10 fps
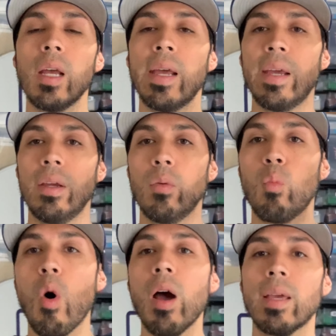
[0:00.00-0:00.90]
a
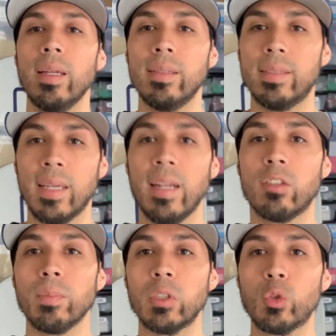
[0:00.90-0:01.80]
walk-in to get
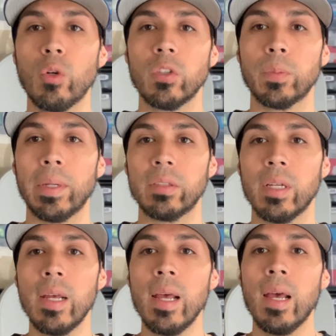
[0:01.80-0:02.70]
into my storage space.
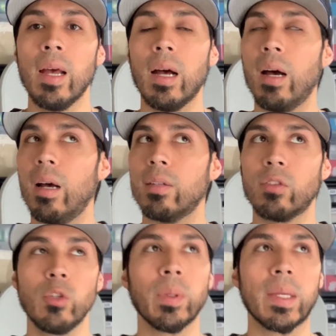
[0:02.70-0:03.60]
I
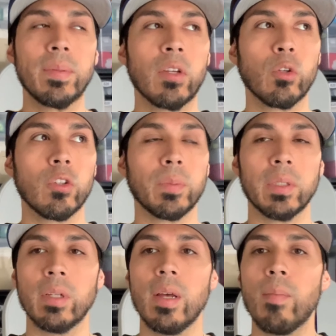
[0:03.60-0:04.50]
keep saying storage
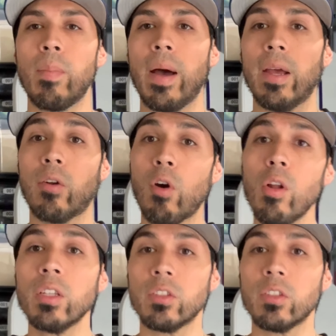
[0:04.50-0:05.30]
space. My crawl-in